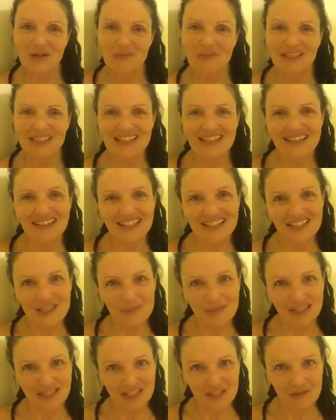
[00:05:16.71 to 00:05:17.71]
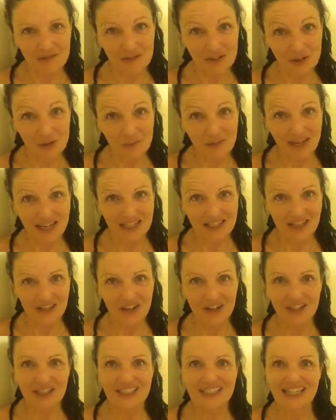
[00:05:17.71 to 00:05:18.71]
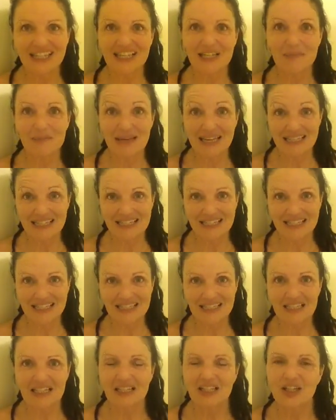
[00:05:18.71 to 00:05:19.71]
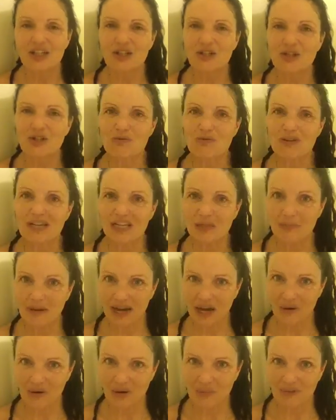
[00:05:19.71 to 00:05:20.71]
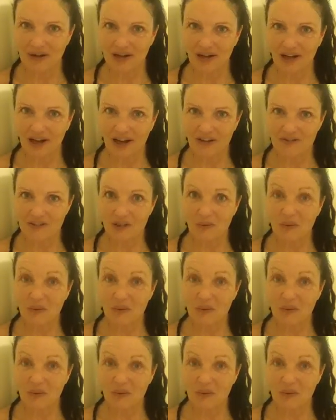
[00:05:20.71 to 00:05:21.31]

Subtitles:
But it's the things that make us feel better on a daily basis that really power up our lives.